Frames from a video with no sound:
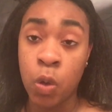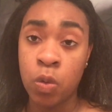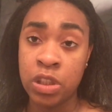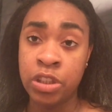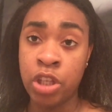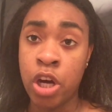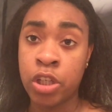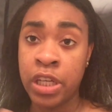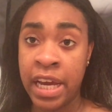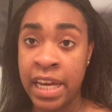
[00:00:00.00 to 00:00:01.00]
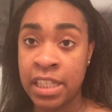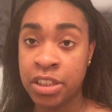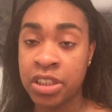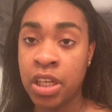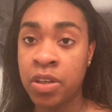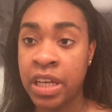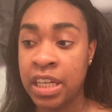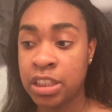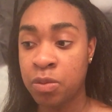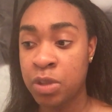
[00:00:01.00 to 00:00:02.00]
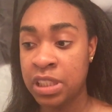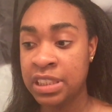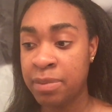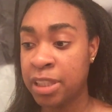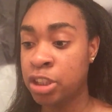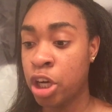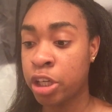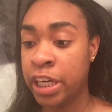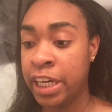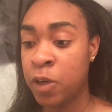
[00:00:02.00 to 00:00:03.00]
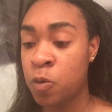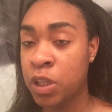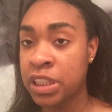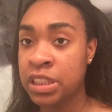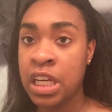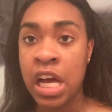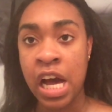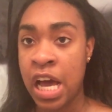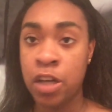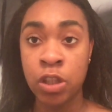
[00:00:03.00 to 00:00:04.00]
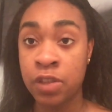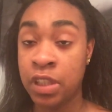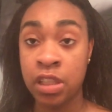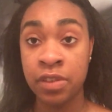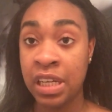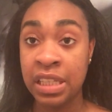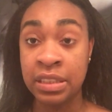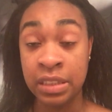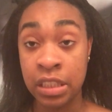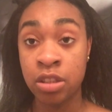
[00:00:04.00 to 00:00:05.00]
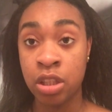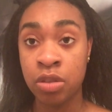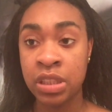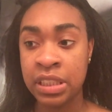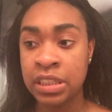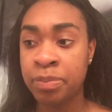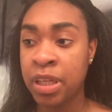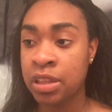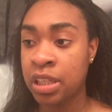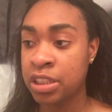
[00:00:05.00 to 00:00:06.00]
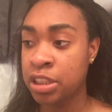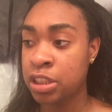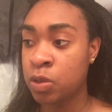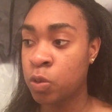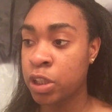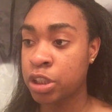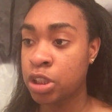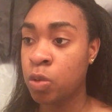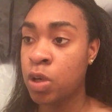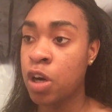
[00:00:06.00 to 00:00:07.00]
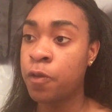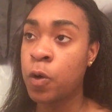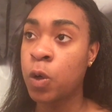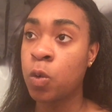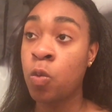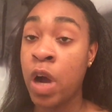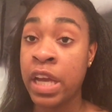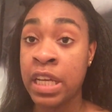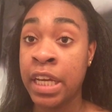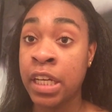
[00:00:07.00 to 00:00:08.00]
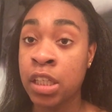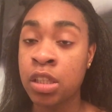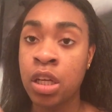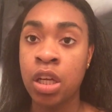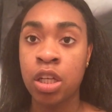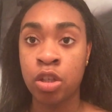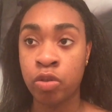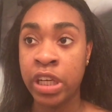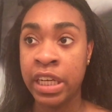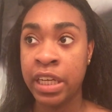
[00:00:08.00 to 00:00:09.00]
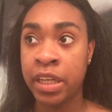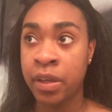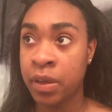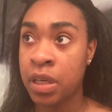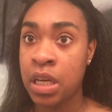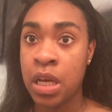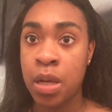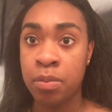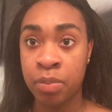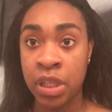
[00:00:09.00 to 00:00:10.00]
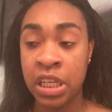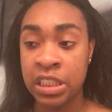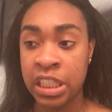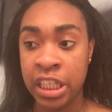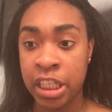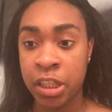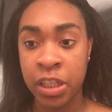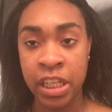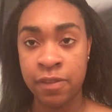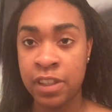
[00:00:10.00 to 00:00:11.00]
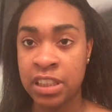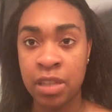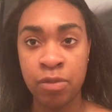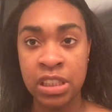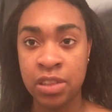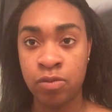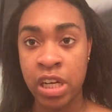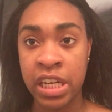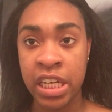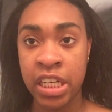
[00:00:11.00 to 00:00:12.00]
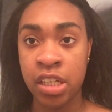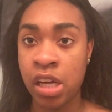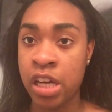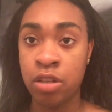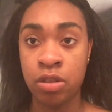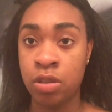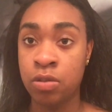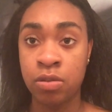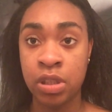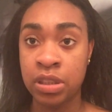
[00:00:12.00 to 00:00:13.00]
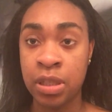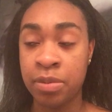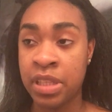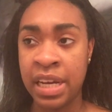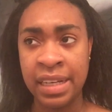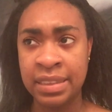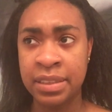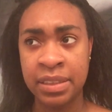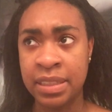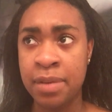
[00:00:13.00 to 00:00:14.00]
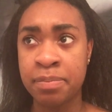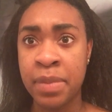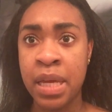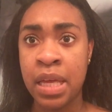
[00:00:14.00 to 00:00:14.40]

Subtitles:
with darker hairs. Okay, so when they say about the darker hair one, I don't know if any of you guys didn't know this, but lasering doesn't work so well for white hair, gray hair, blonde hair, and for some reason red hair. I don't know what's up with that, because there's some,